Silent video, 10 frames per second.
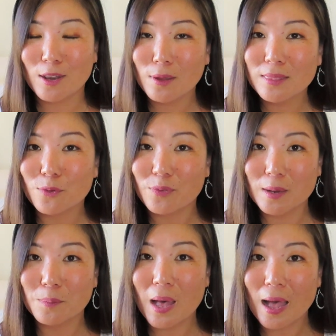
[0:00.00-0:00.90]
And you get the
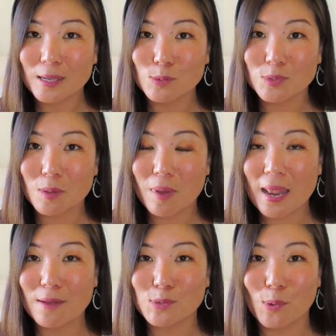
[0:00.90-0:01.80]
fun box, which I
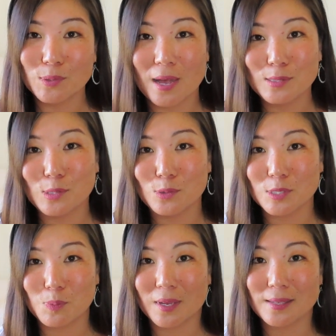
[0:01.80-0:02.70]
might have to hold on to
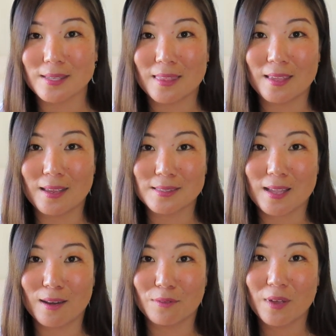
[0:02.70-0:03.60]
just because I think it's
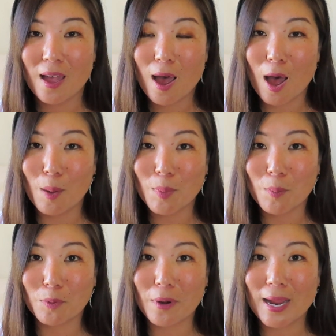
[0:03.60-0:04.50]
kind of um,
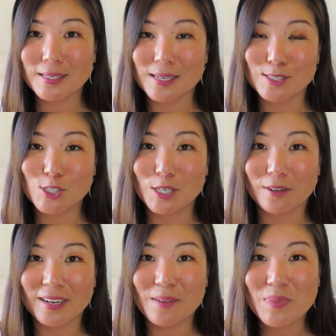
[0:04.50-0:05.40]
bright and
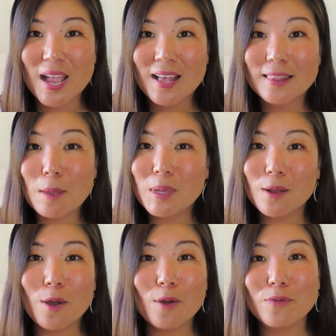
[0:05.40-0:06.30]
cheery. Let me
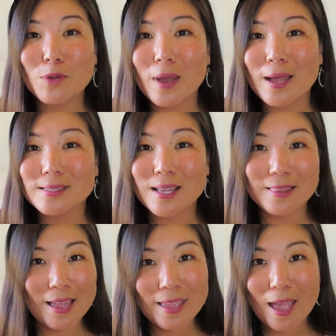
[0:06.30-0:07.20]
know if you guys
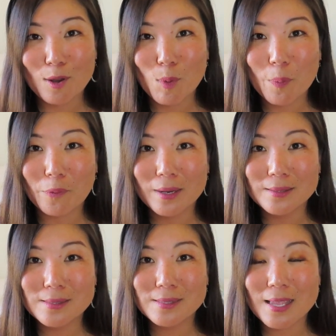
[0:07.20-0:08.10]
like animal
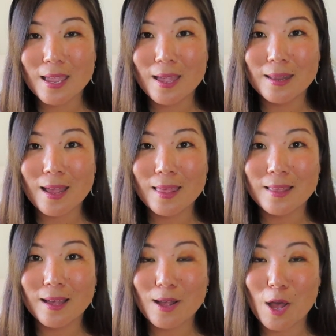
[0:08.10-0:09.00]
prints in
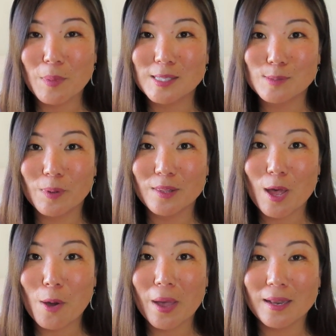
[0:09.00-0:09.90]
the comments
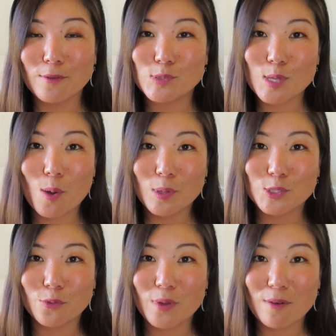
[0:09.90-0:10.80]
below. And if so,
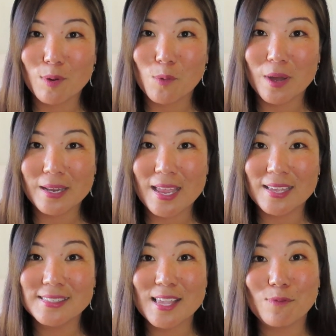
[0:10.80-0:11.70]
what your favorite one
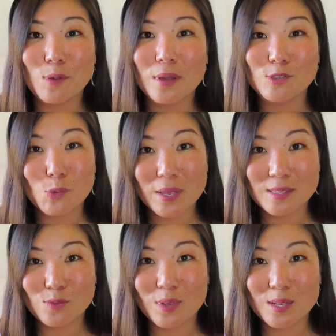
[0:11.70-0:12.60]
is. If you enjoyed
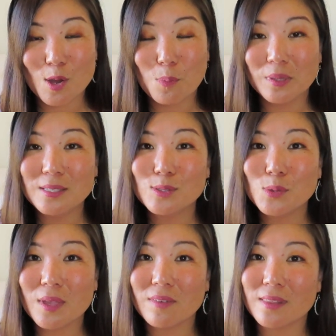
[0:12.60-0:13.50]
this video, please
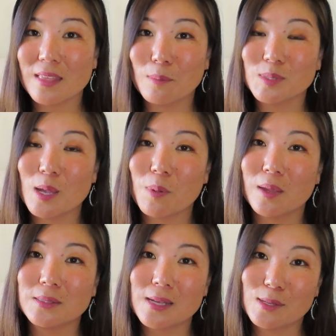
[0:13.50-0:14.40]
do give it a thumbs up.
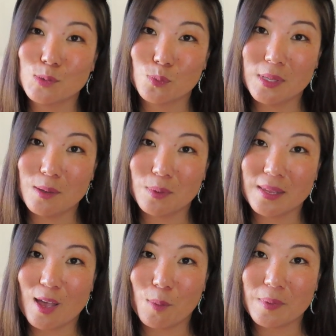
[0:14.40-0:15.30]
It does really really,
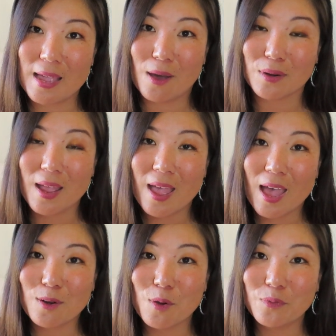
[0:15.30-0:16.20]
really helped me out.
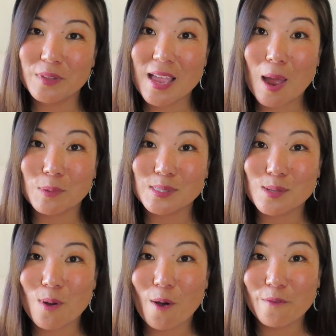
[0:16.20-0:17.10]
And hopefully I will see
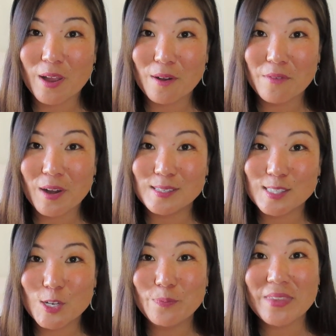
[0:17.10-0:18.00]
you all very, very
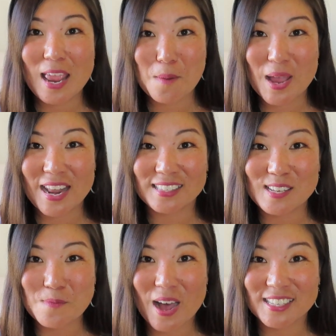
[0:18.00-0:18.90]
soon in my next
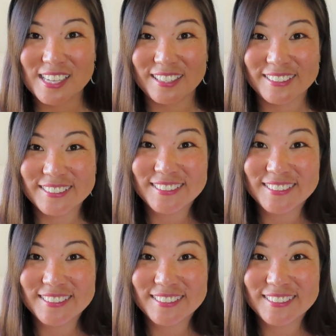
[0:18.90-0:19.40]
unboxing.